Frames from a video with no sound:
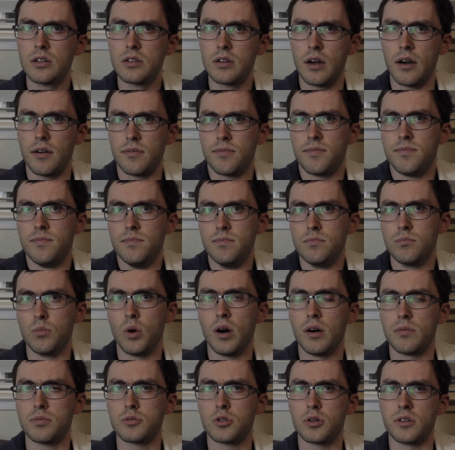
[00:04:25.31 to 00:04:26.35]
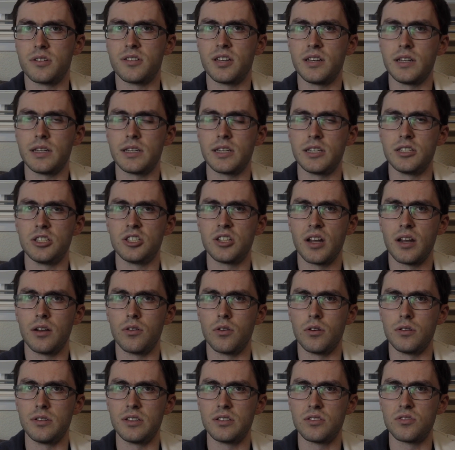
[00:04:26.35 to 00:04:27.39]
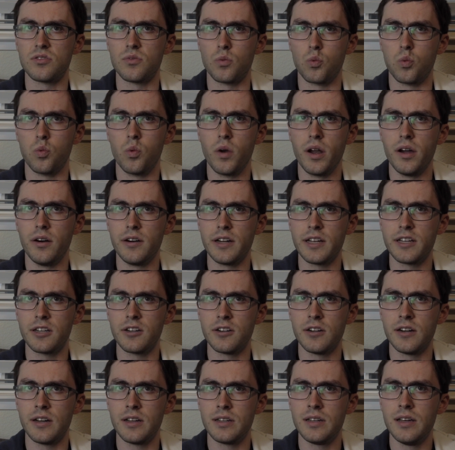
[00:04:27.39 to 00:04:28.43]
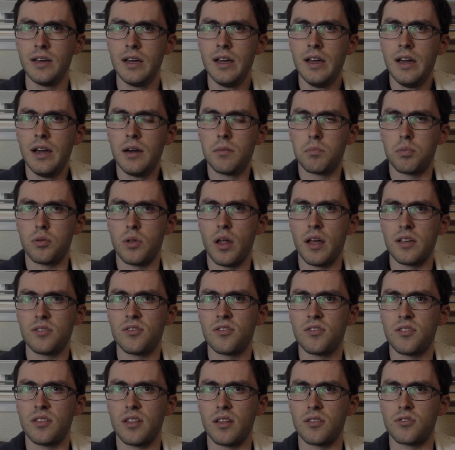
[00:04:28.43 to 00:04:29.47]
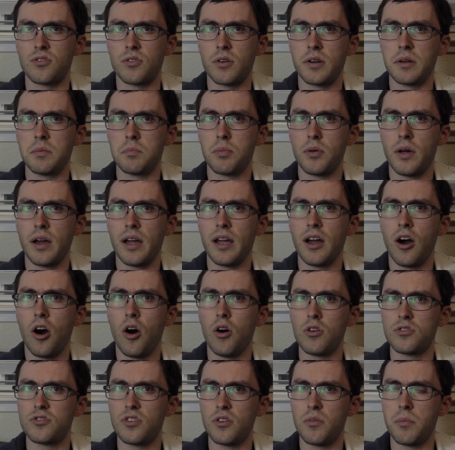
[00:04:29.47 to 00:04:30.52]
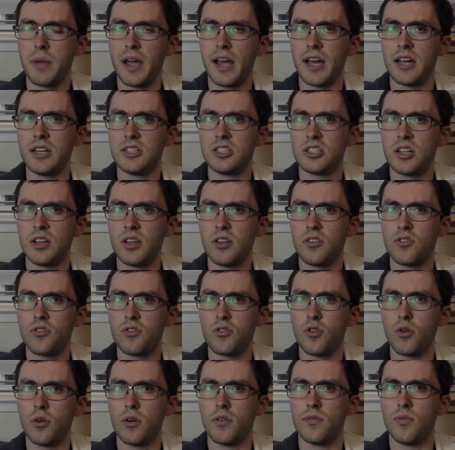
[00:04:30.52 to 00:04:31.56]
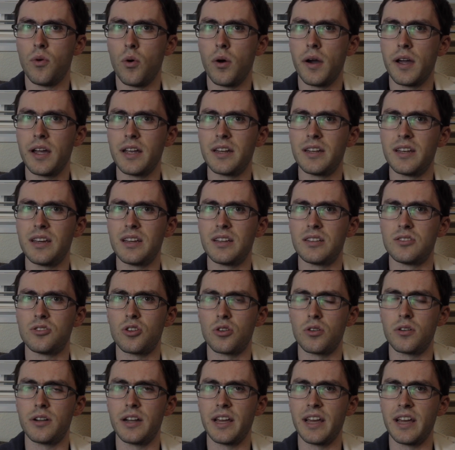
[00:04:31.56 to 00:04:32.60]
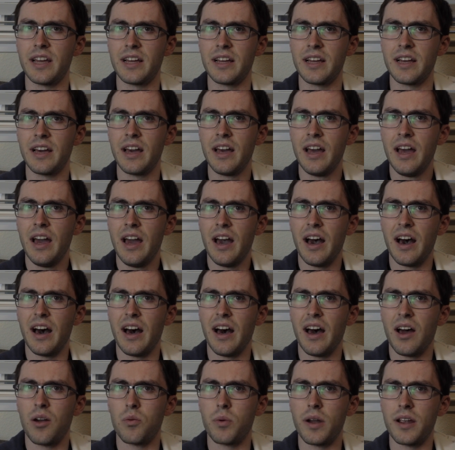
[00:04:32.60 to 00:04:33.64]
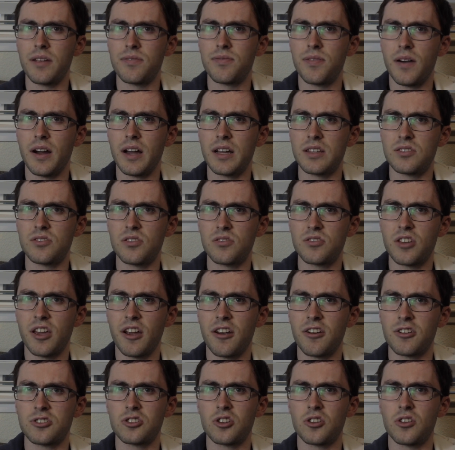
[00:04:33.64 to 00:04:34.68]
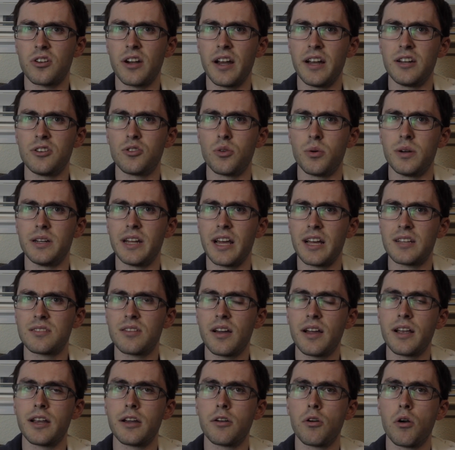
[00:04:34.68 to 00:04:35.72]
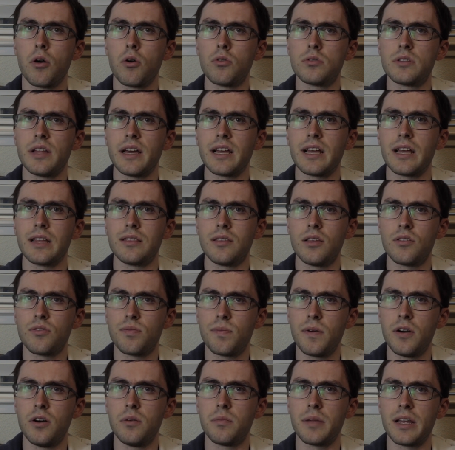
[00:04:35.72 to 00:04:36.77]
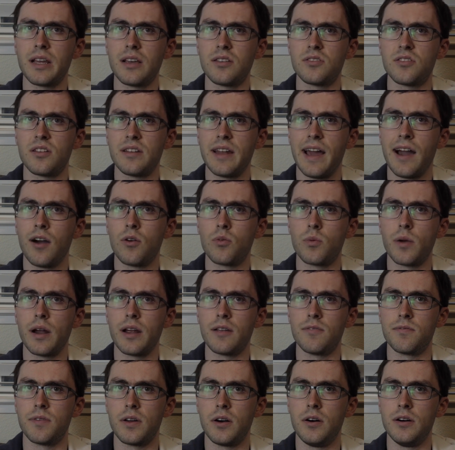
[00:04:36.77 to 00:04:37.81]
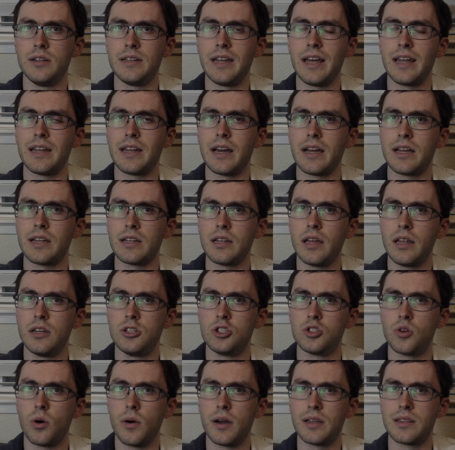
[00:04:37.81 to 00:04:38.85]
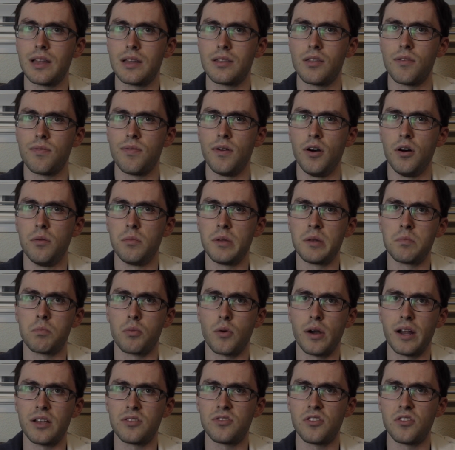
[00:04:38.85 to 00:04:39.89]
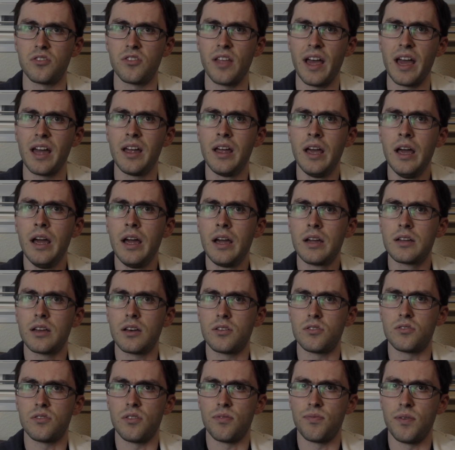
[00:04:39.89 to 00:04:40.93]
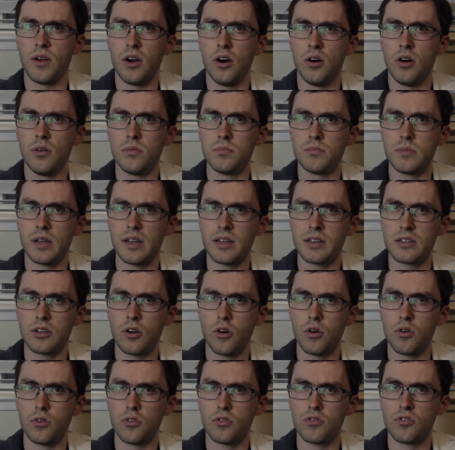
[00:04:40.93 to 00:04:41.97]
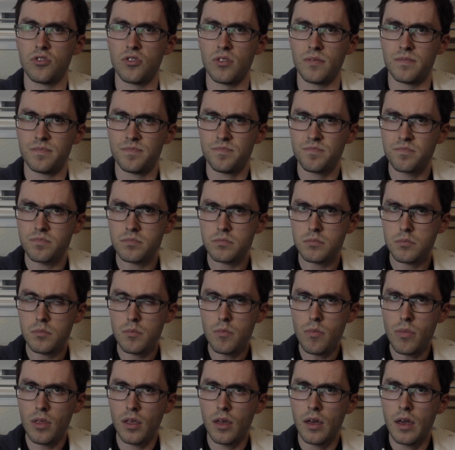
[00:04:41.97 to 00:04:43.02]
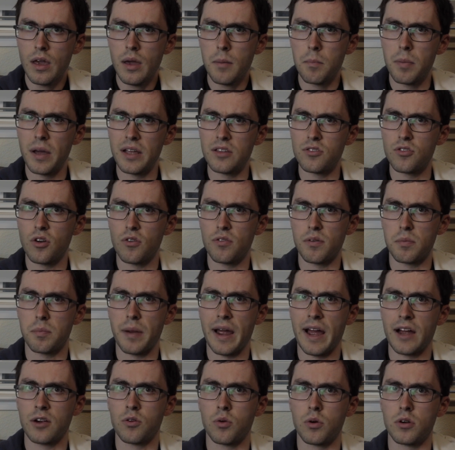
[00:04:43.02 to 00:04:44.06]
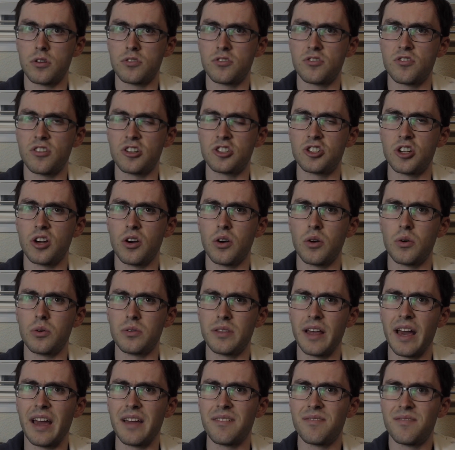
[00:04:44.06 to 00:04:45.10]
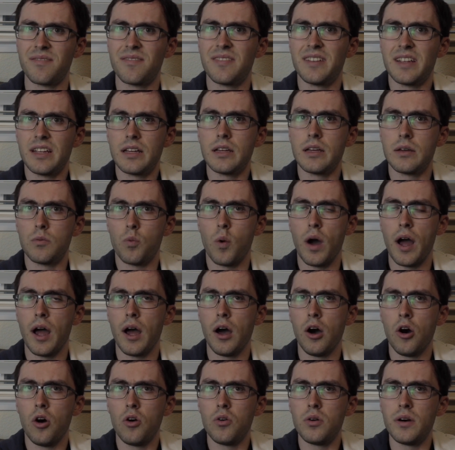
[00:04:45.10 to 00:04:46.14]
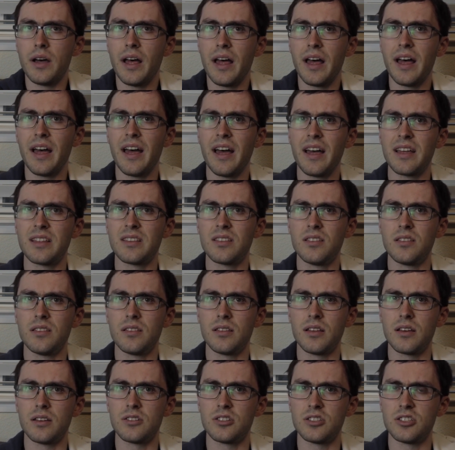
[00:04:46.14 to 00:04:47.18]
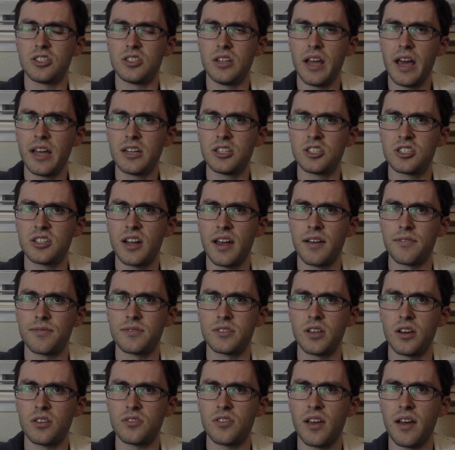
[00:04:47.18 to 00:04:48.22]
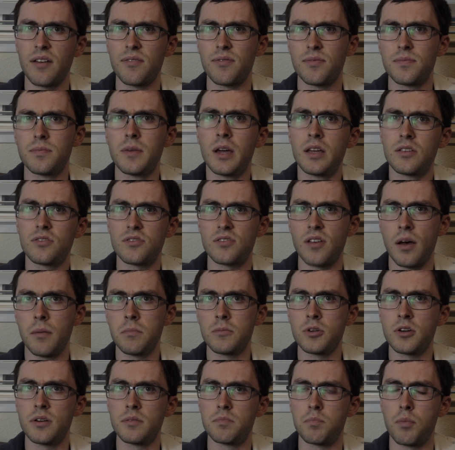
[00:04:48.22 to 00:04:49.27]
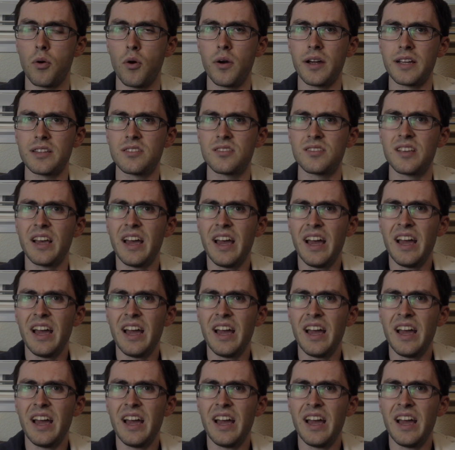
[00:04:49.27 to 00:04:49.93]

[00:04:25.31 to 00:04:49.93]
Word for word: of well, critique in general. It's really good. Plus, the screenplay also manages to avoid turning uh, Ralph Fiennes' character into an anti-hero. Like, in this film, he is an outright villain, and I enjoy that the film embraces that, because the film goes, bends over backwards to show that while uh, the head chef does have some good points,